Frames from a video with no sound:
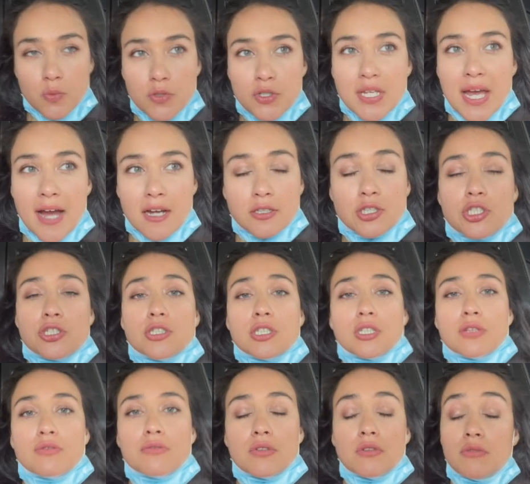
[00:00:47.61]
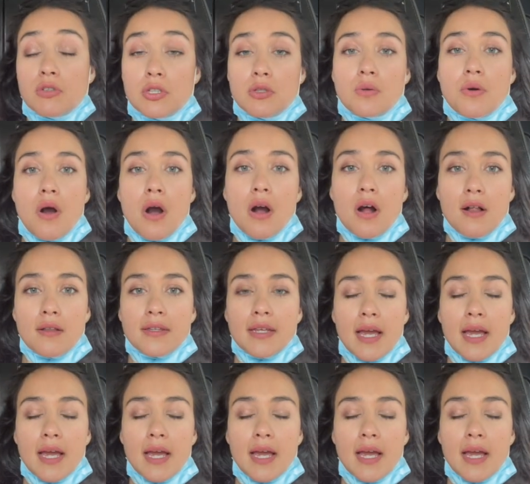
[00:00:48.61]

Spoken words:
was actually through U-Haul.